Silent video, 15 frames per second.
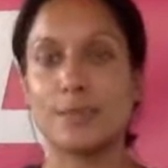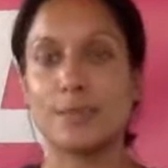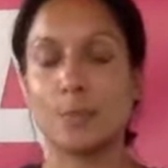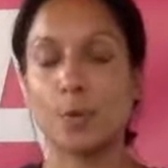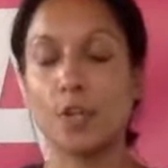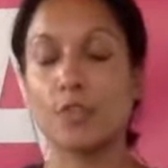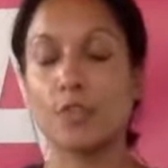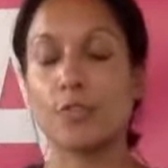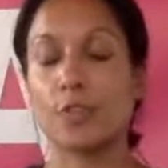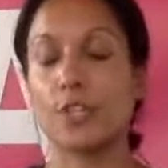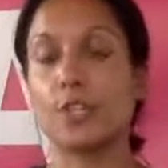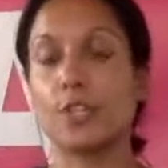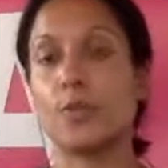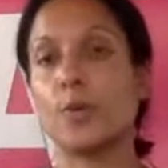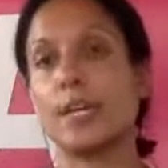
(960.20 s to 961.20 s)
work for
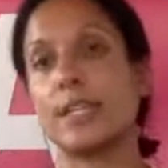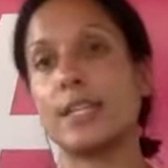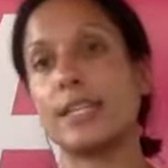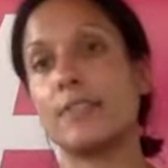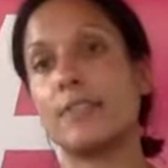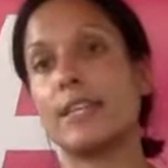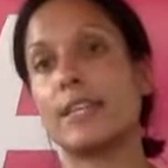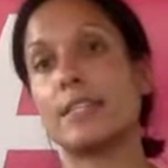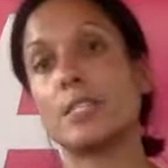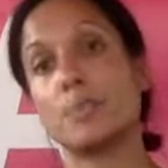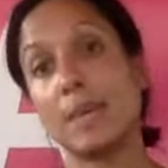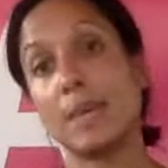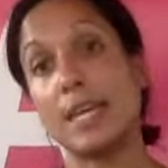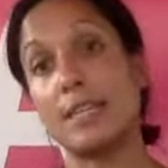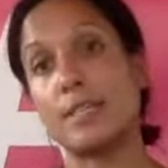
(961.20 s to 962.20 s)
you in giving it
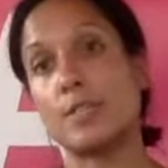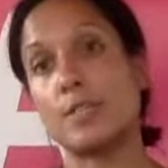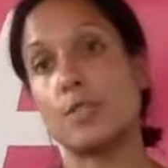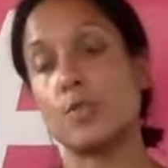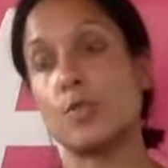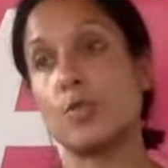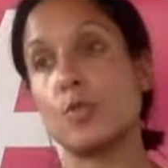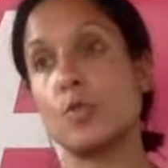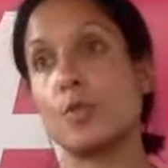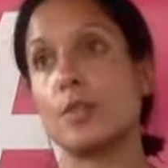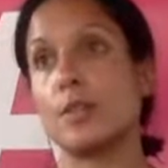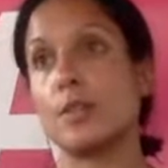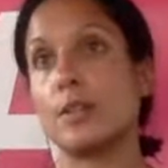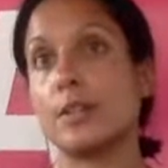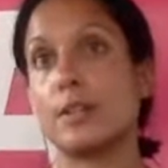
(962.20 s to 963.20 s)
space to,
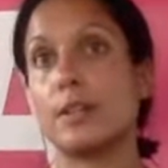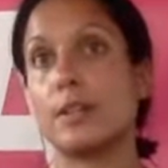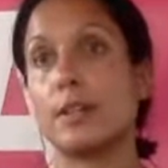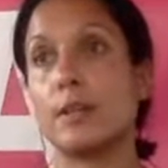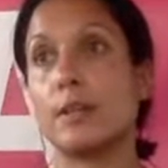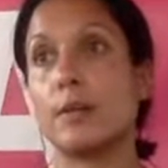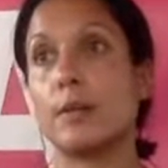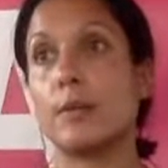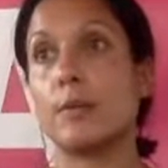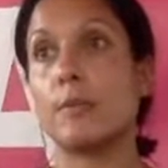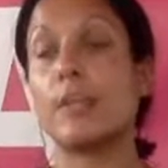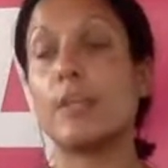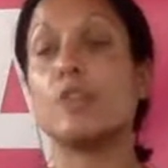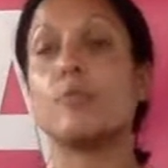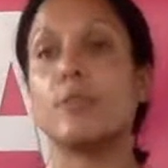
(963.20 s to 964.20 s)

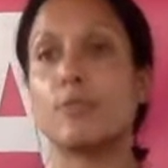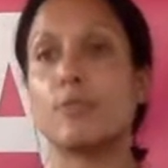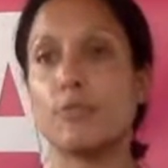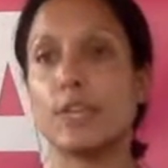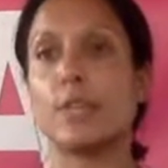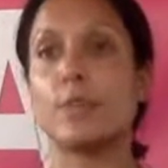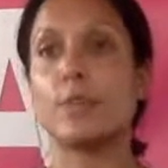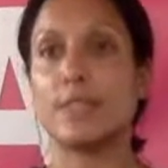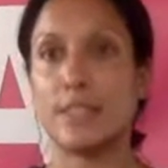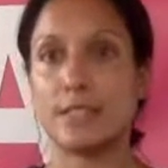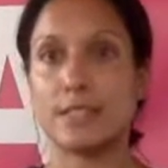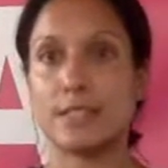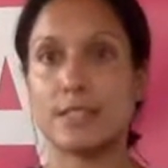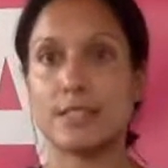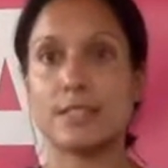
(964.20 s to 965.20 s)
may you be free with
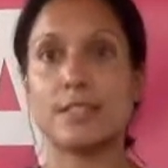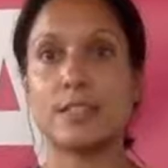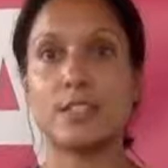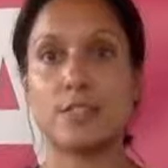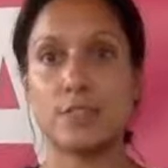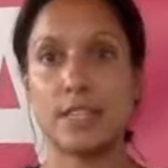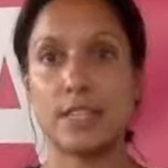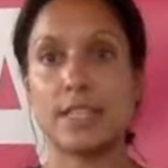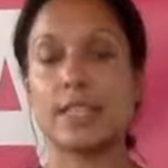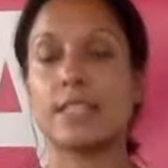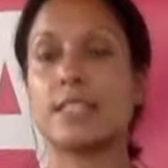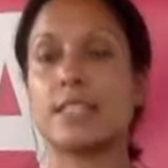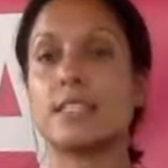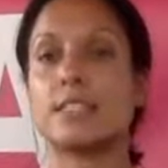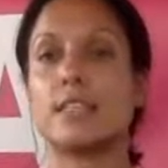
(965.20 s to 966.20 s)
this feeling,
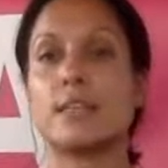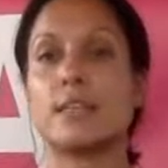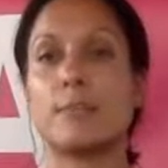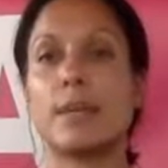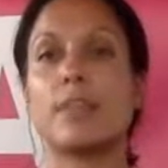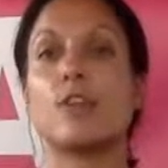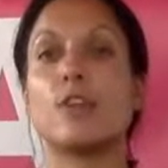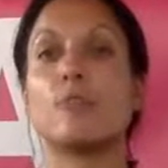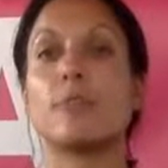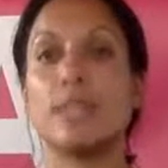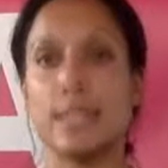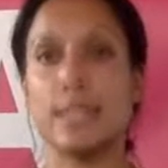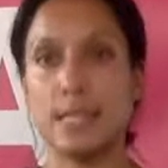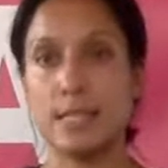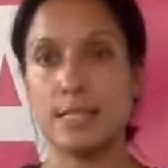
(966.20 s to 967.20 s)
may there be
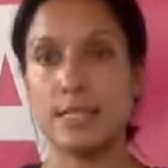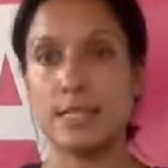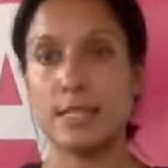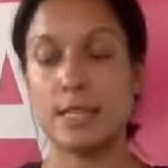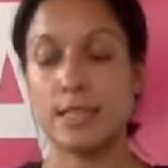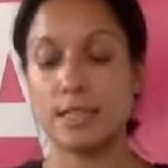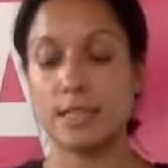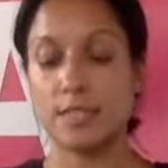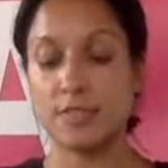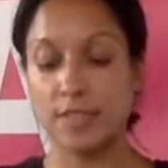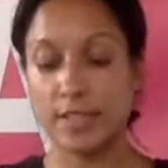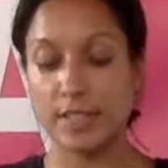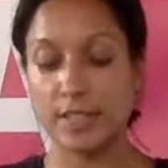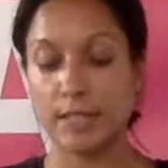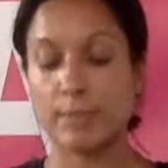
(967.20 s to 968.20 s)
ease in this
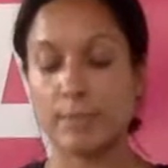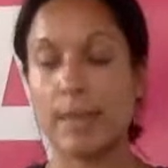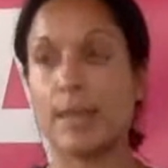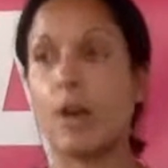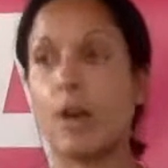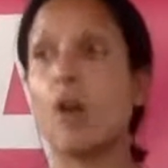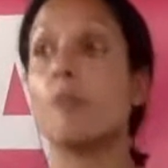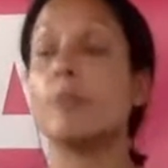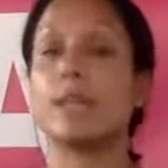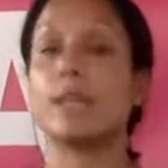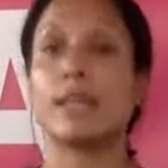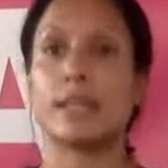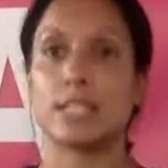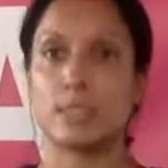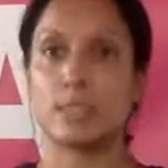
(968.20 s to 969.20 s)
feeling, may all
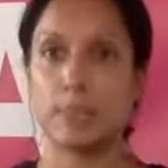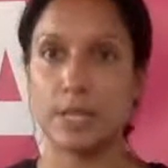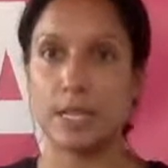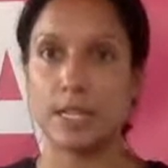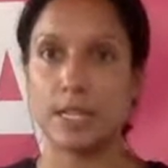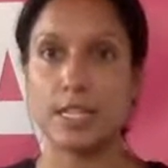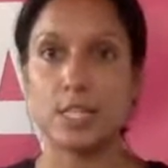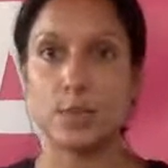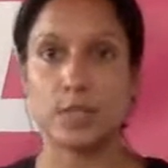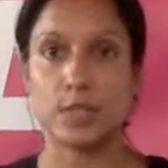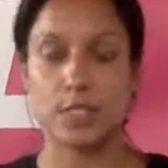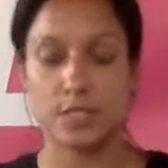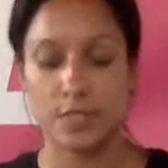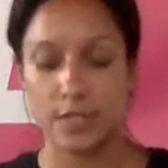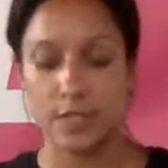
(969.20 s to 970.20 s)
beings be at ease with
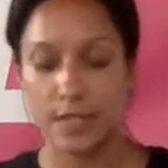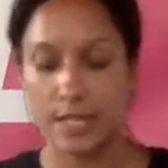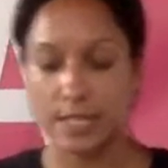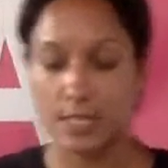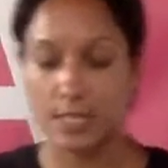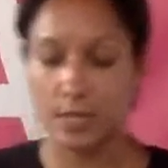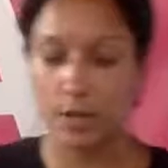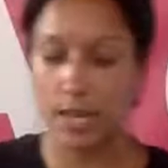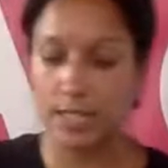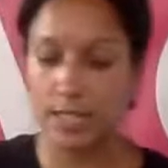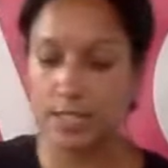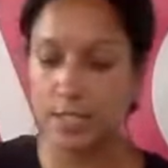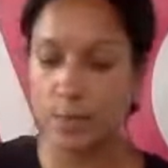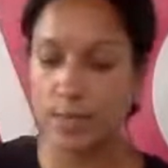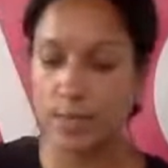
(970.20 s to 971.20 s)
this feeling. It's an
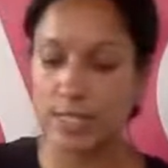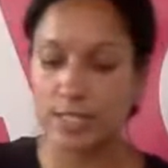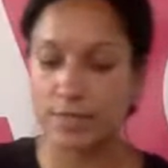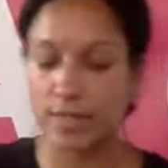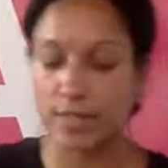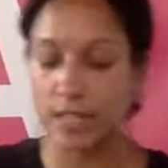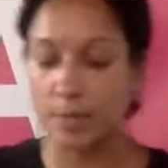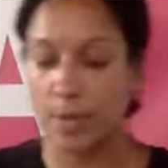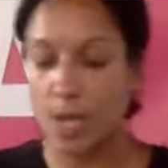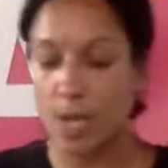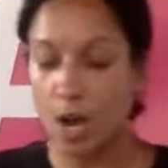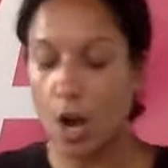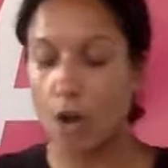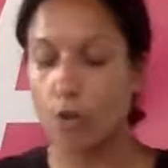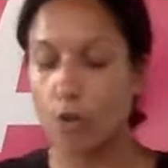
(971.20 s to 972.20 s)
excellent way to develop
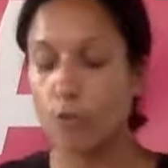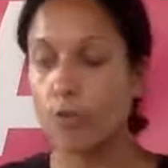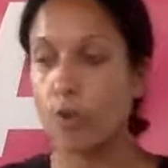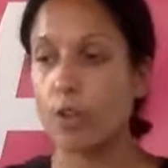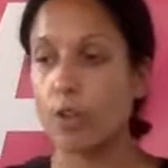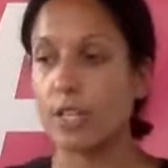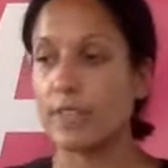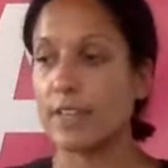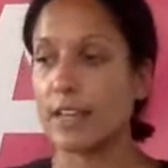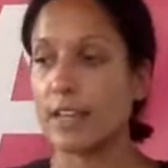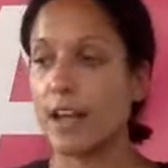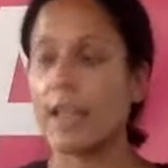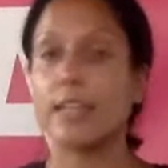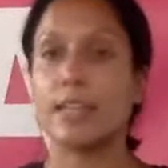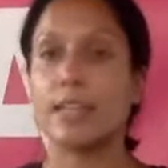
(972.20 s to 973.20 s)
our overall loving
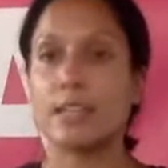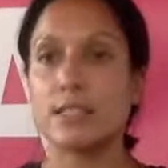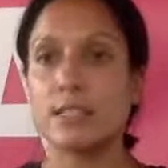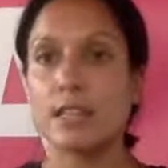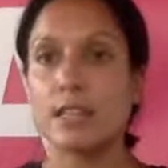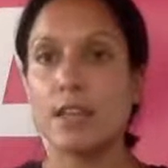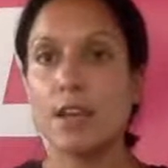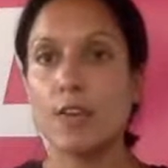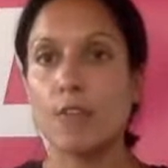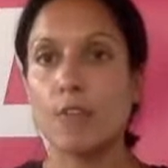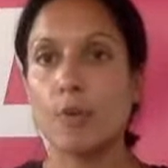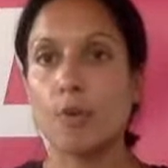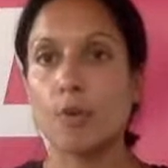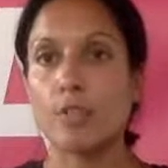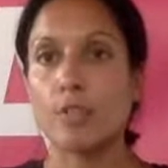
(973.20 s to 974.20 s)
kindness
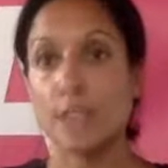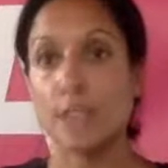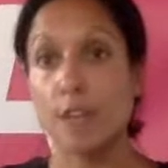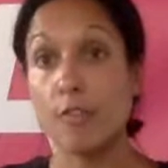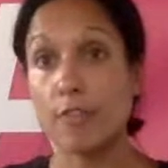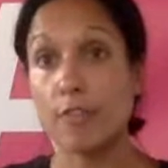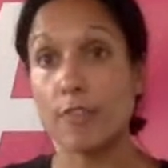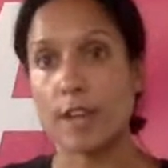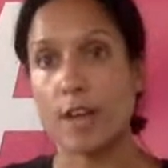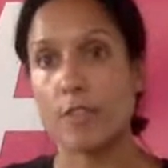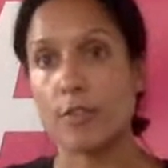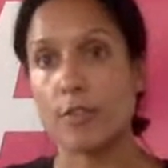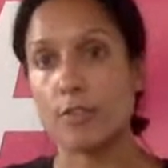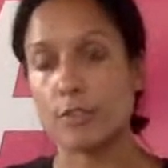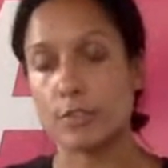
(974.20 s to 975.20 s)
for self and
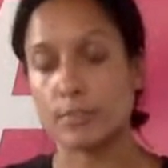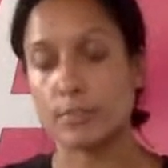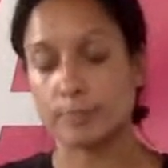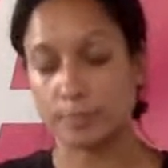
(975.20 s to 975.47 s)
others.